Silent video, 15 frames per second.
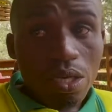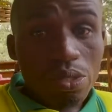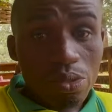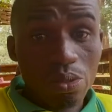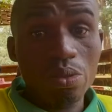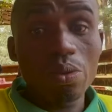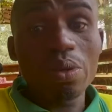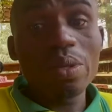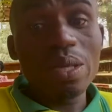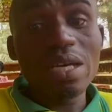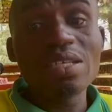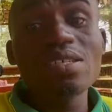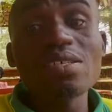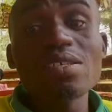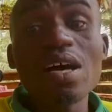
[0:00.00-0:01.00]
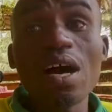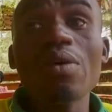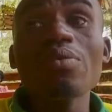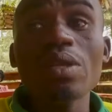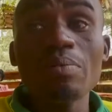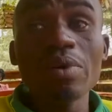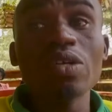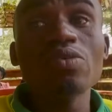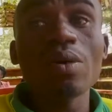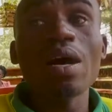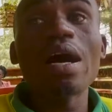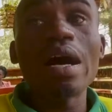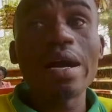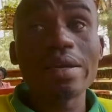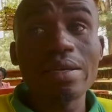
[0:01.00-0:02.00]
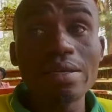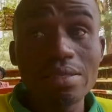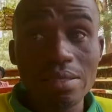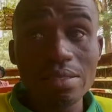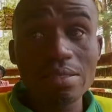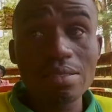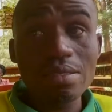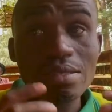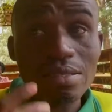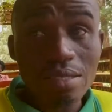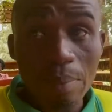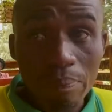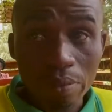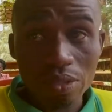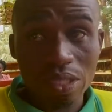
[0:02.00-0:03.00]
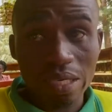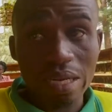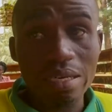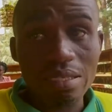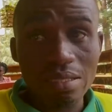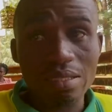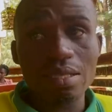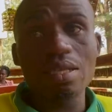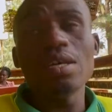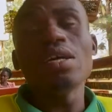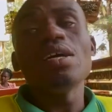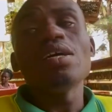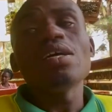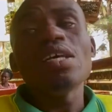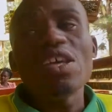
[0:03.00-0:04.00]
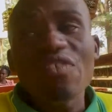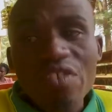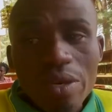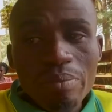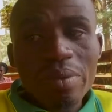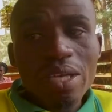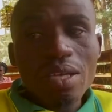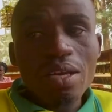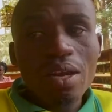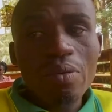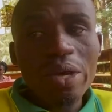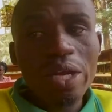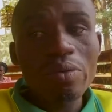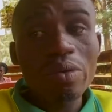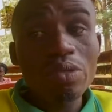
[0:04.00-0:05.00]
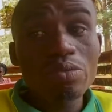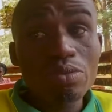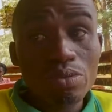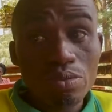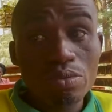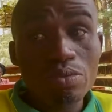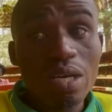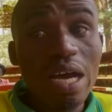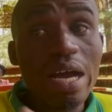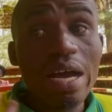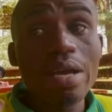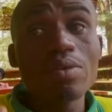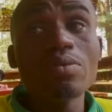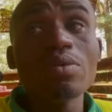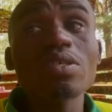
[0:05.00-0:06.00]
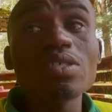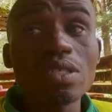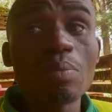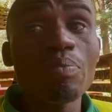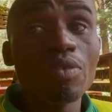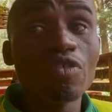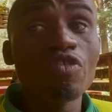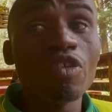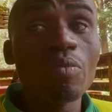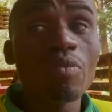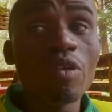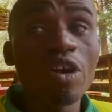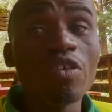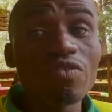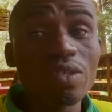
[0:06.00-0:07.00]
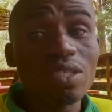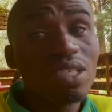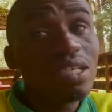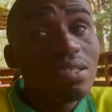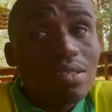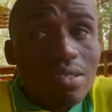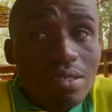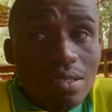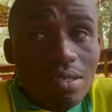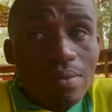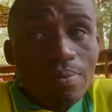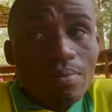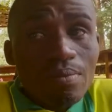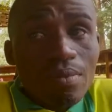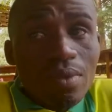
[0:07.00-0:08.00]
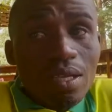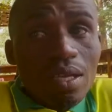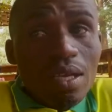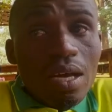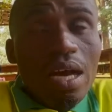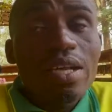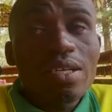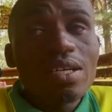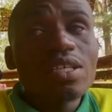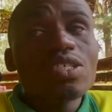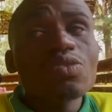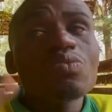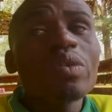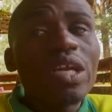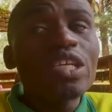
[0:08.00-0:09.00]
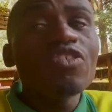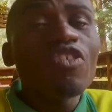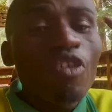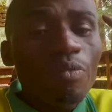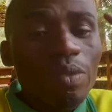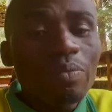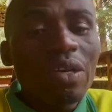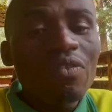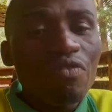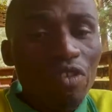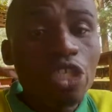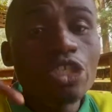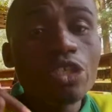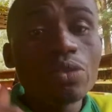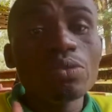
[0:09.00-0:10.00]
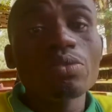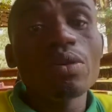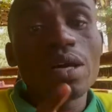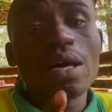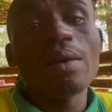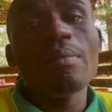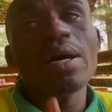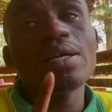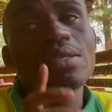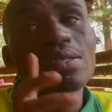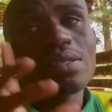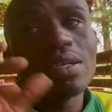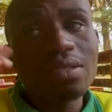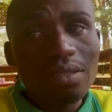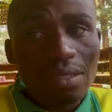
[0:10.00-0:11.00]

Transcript: So that is how the Batwa are getting support currently. Even me, when I went to school, I got a support from one of the charities. Uh -huh. And that is when I developed my vision to come and start